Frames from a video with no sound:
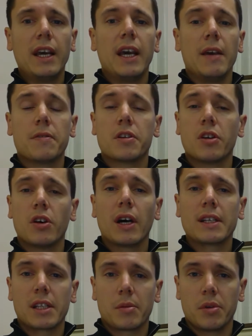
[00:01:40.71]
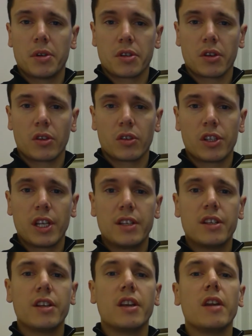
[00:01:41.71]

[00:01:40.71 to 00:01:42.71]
If so, has that person consented?